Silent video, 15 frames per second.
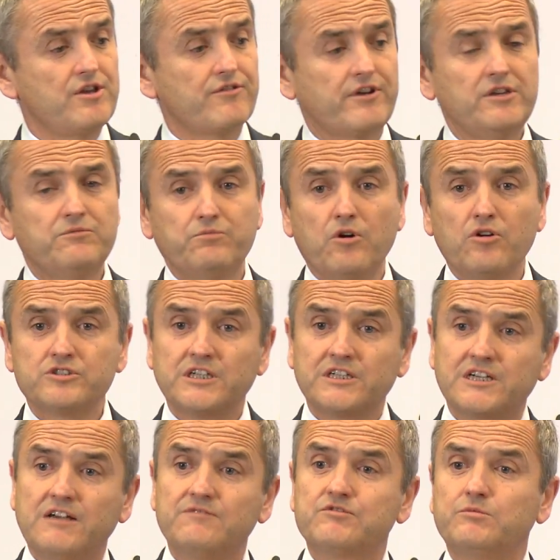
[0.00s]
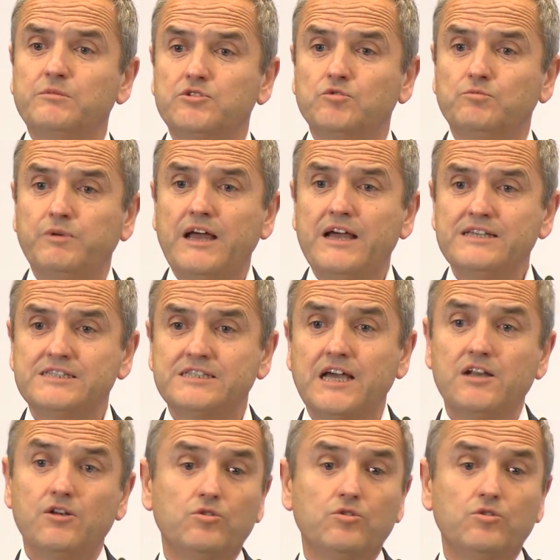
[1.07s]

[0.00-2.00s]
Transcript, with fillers: the red box that comes from the supply side